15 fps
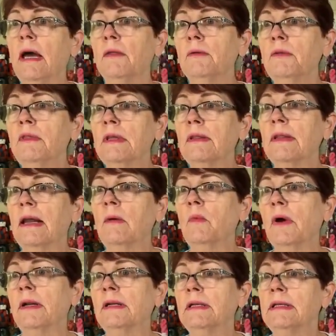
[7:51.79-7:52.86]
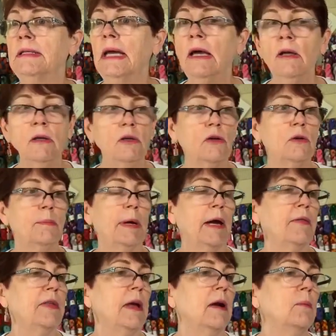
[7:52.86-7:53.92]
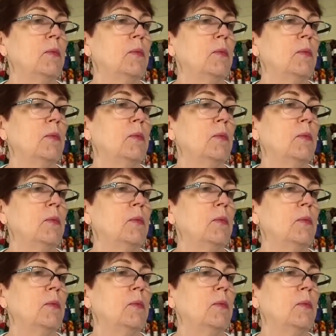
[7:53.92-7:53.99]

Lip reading: other thing that I wanted to tell you about,